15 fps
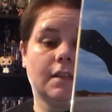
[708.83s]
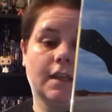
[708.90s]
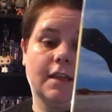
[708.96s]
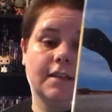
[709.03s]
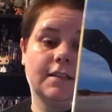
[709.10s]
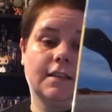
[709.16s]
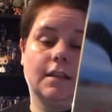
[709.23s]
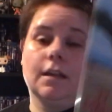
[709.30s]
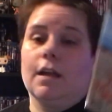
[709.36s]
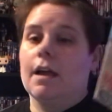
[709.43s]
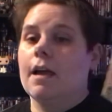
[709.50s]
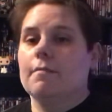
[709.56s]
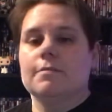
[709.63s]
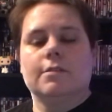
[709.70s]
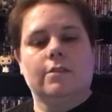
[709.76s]
like I said, I
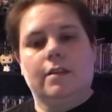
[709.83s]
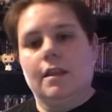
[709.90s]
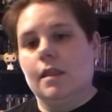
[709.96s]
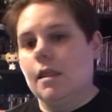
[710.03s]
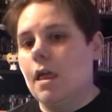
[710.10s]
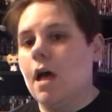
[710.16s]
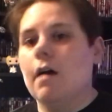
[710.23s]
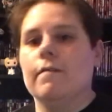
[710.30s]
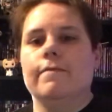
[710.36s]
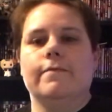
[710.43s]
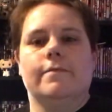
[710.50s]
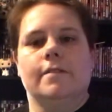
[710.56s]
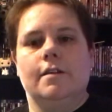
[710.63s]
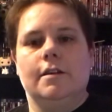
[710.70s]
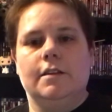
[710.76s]
absolutely love
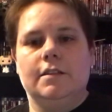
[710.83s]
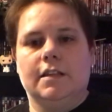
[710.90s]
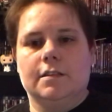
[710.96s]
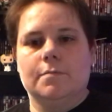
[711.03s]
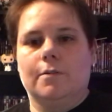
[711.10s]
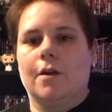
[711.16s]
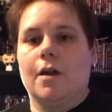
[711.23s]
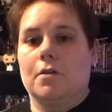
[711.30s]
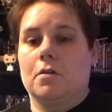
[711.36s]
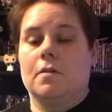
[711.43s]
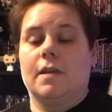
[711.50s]
Desperado.